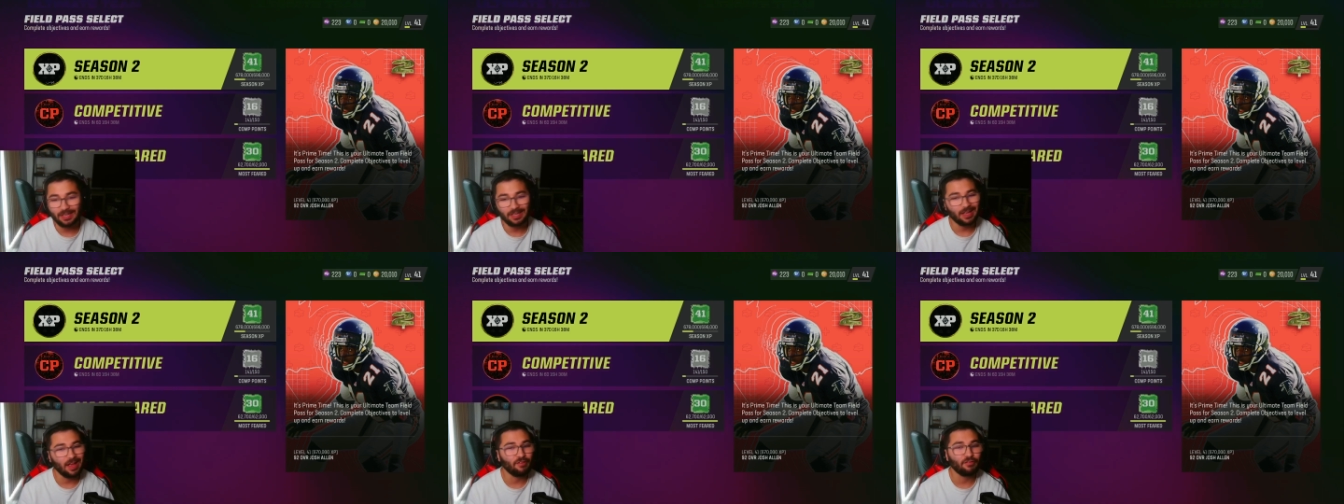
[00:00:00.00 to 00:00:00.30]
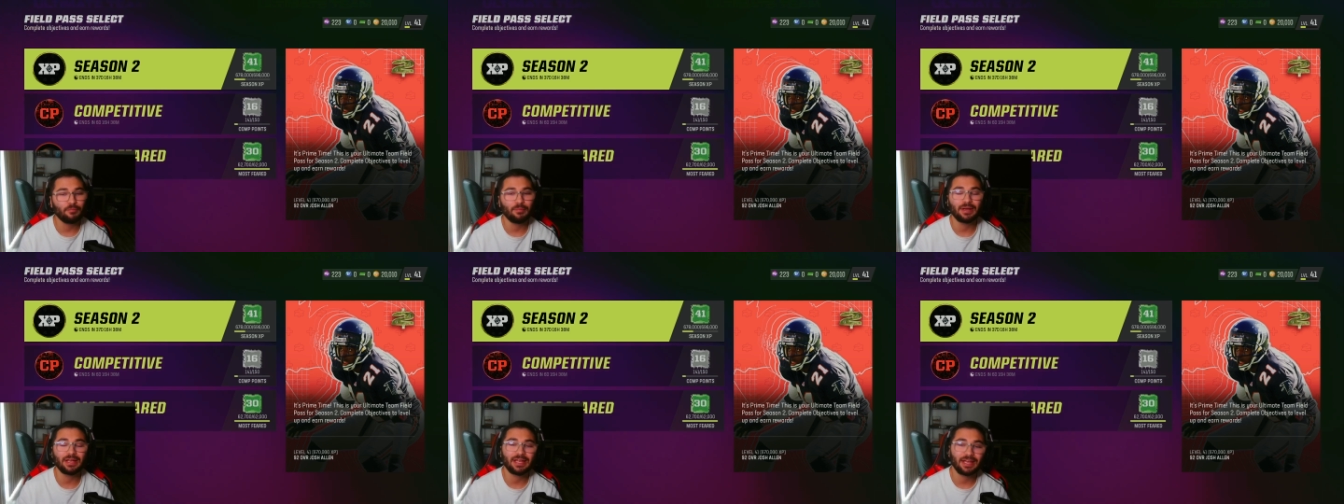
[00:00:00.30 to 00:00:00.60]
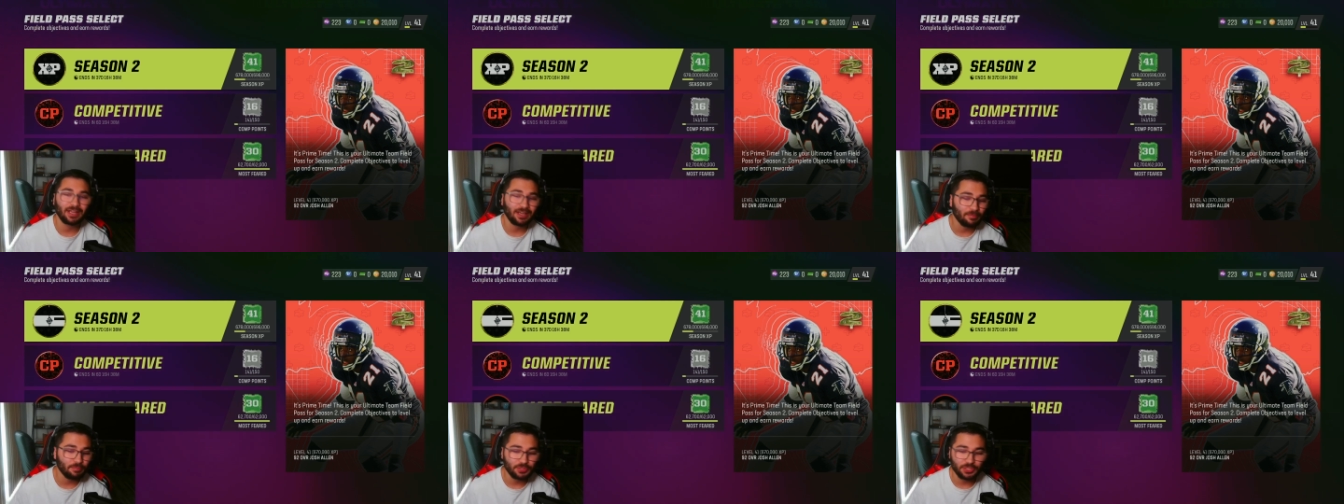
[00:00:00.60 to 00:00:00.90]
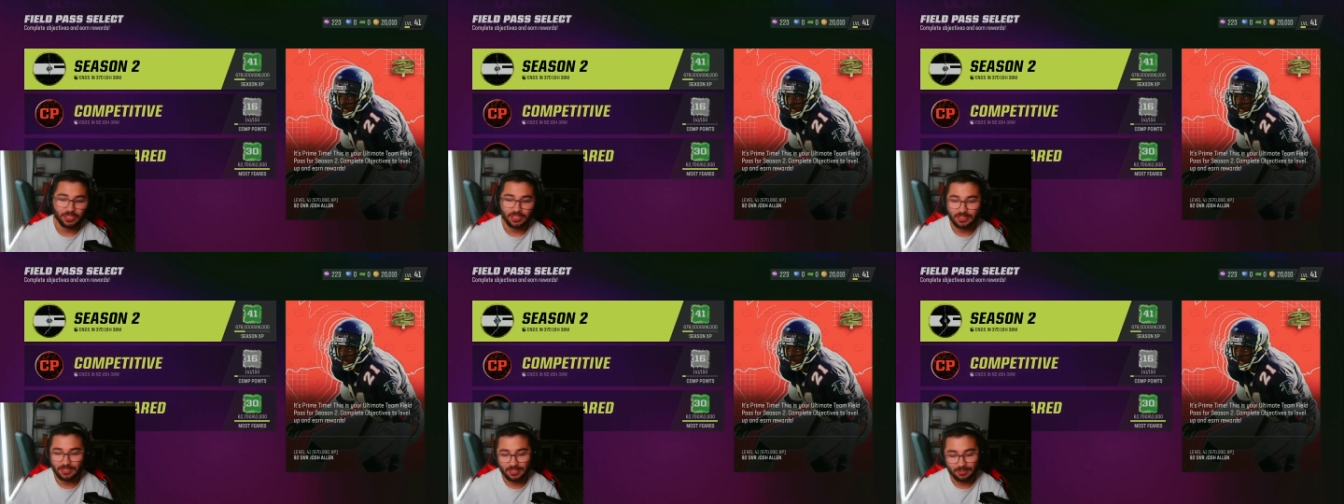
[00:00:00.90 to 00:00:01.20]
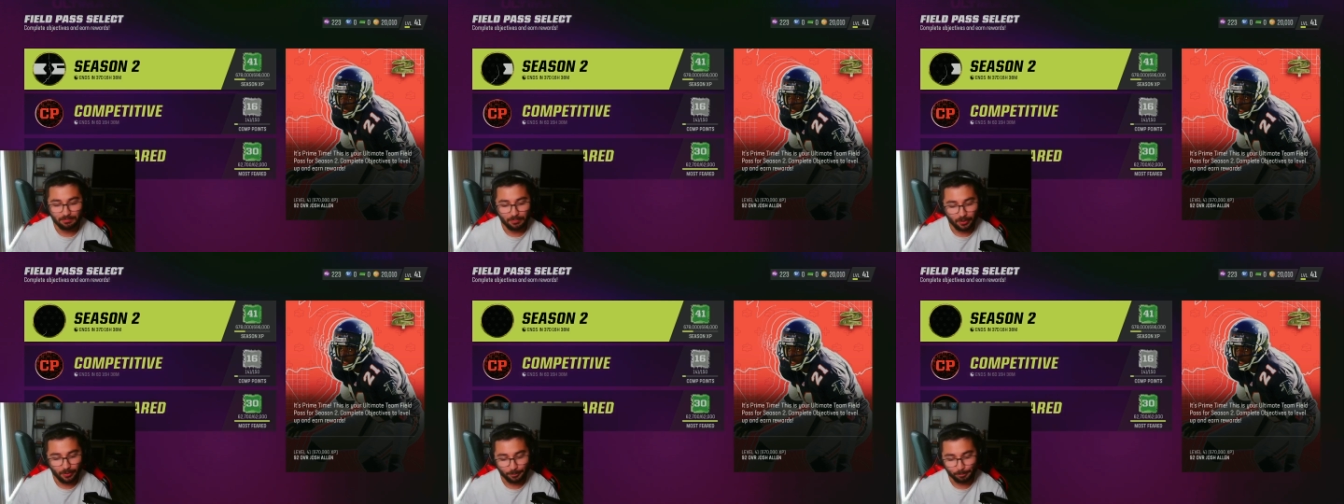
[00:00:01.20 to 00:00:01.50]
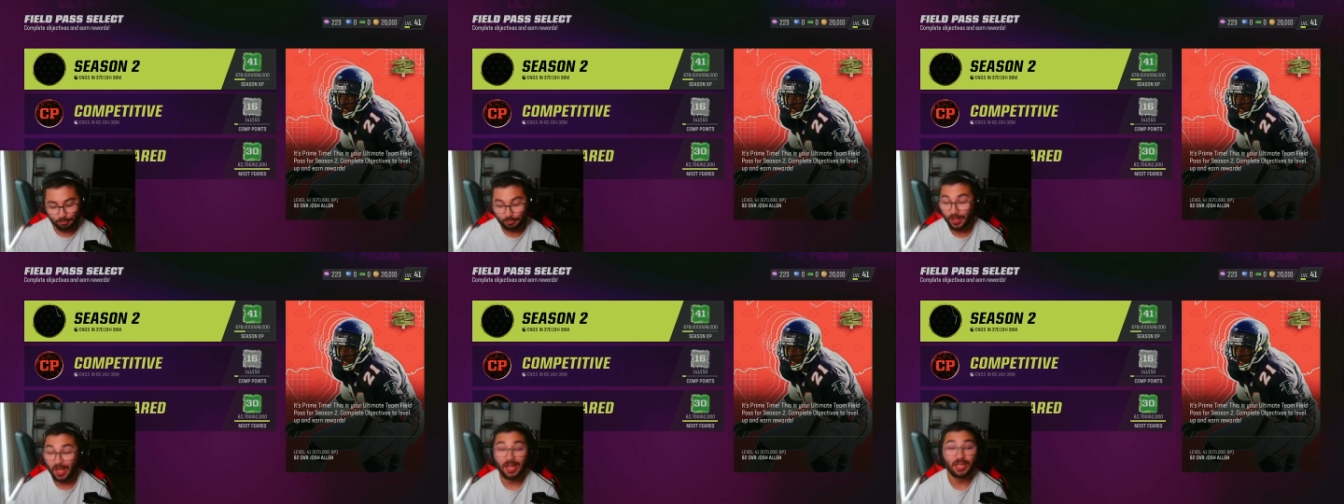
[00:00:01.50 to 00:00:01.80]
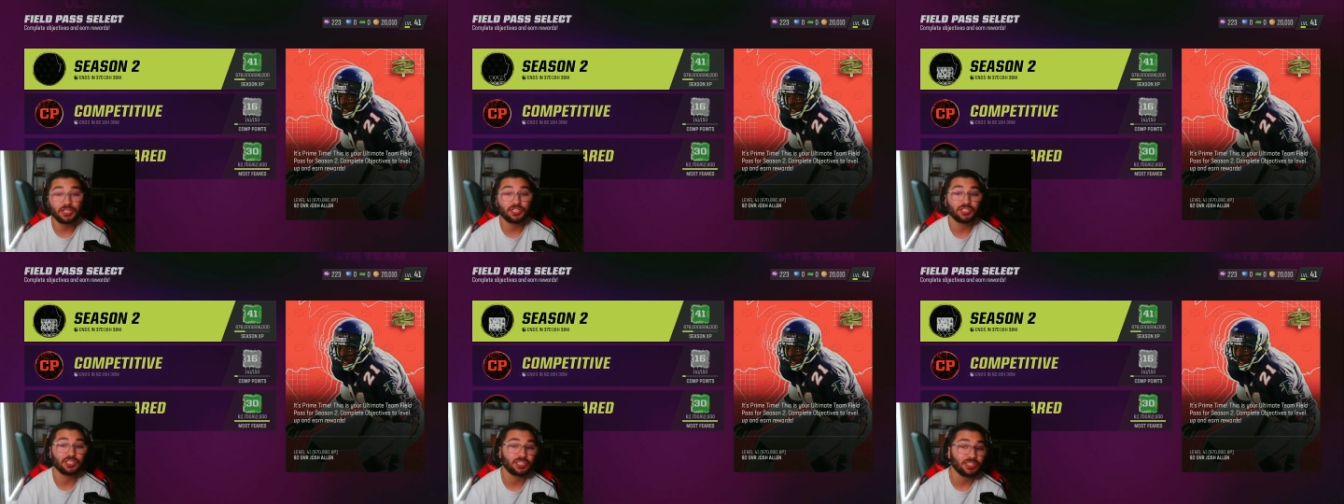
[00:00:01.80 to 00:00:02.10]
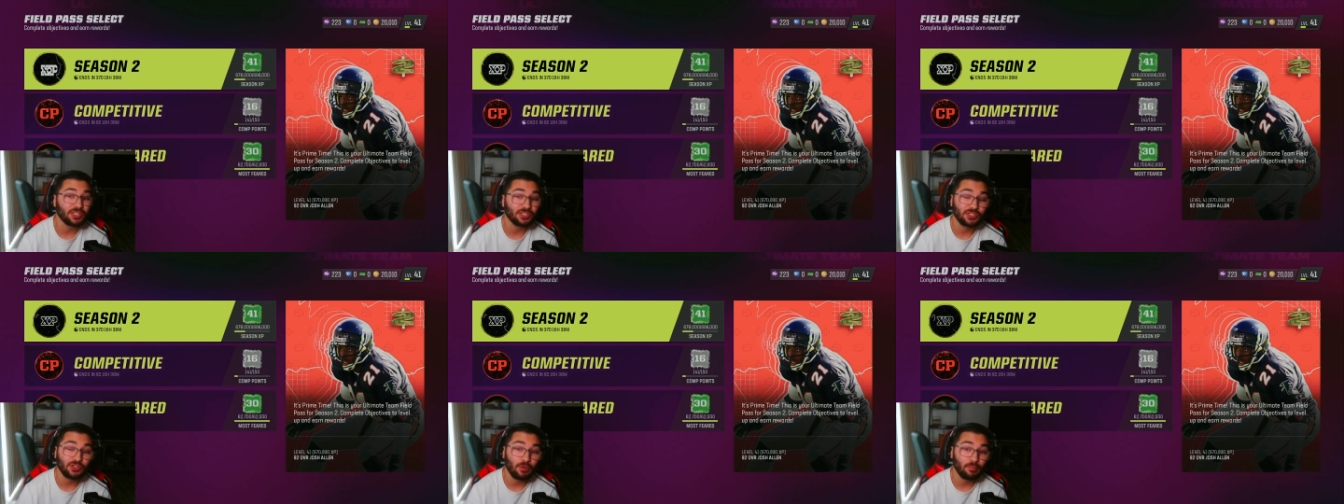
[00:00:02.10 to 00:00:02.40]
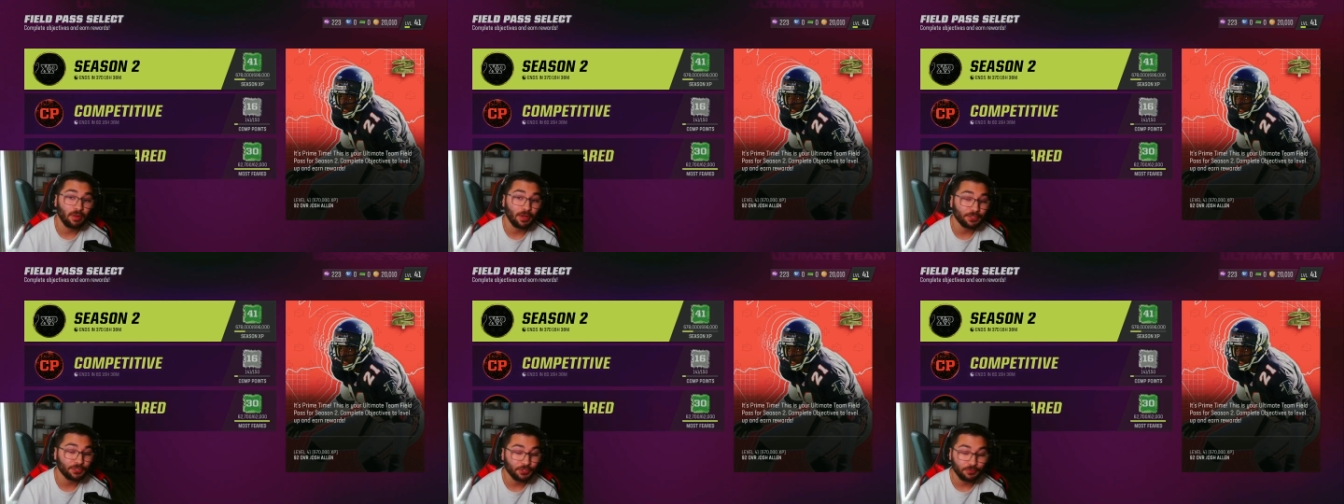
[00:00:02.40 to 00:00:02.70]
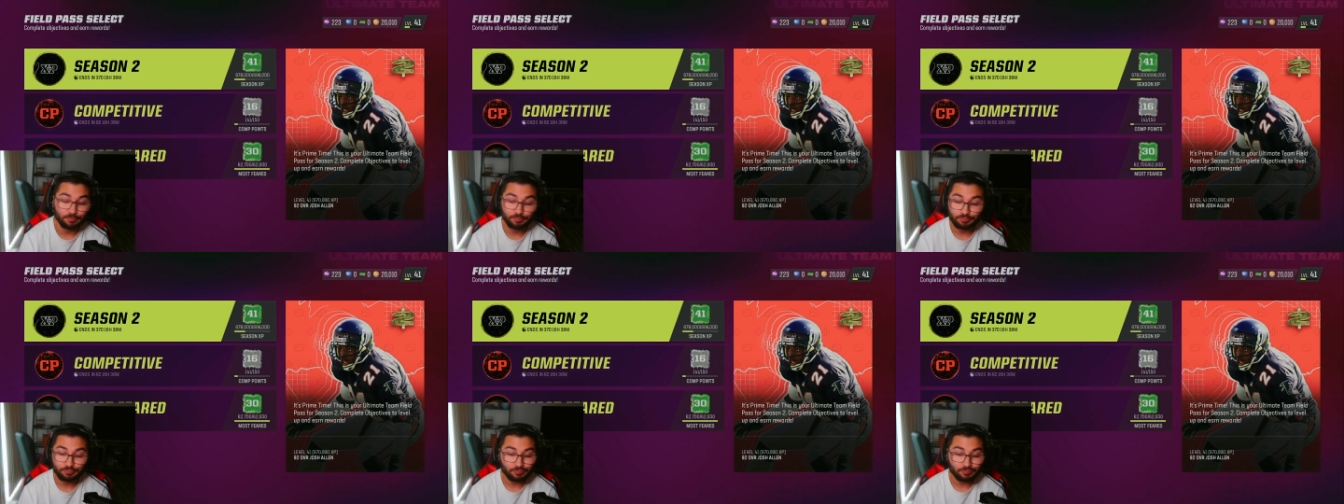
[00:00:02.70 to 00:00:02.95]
everybody hit up Cheez-Its bro I hate Cheez-Its so much